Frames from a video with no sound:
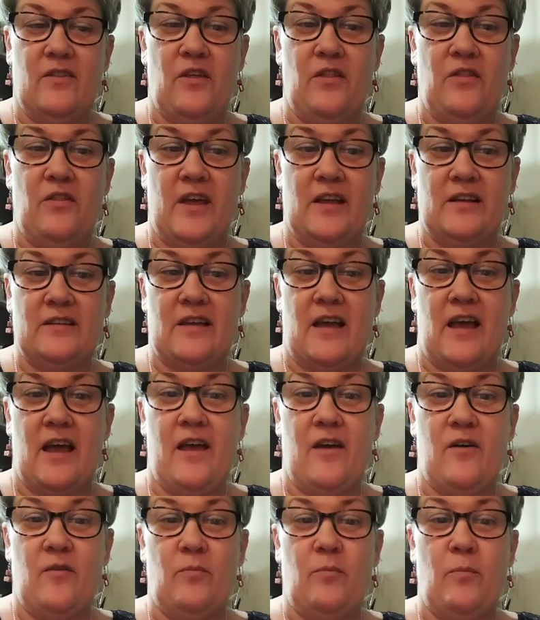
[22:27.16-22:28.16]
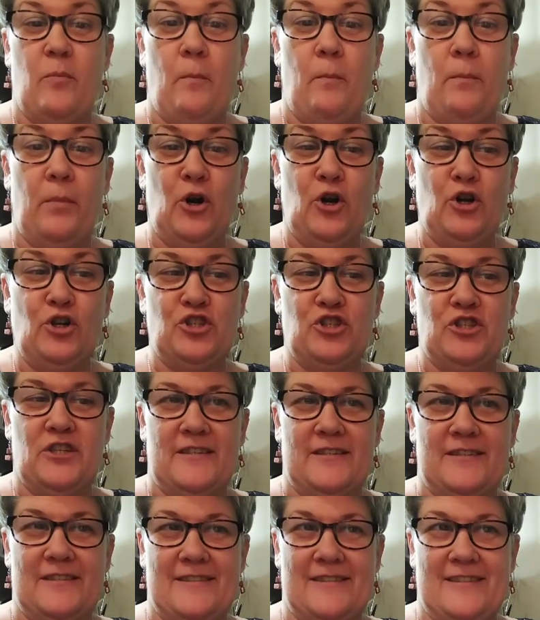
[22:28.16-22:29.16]
the things I have
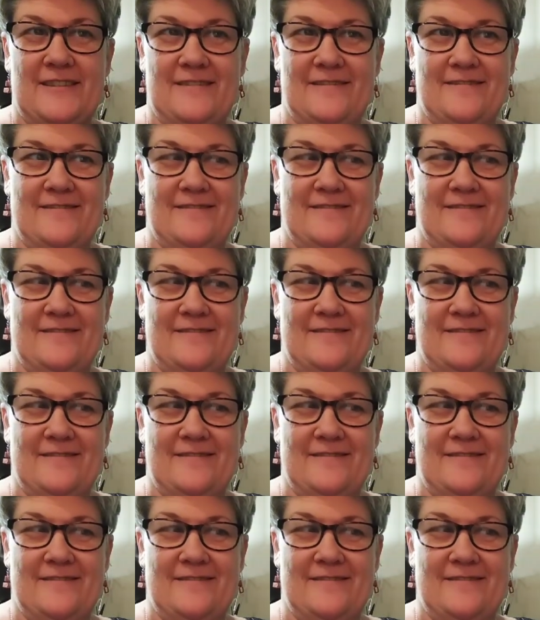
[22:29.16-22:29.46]
purchased.